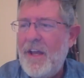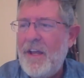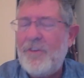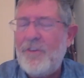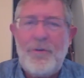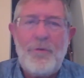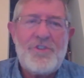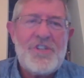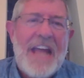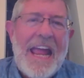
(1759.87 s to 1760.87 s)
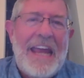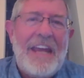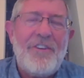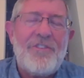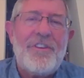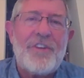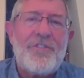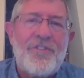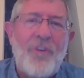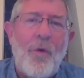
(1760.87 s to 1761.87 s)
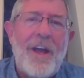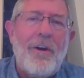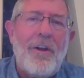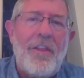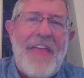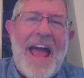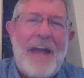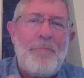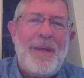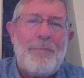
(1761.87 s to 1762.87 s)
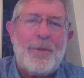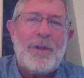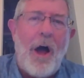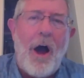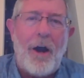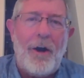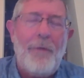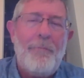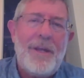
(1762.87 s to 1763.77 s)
is to change the soil that people are,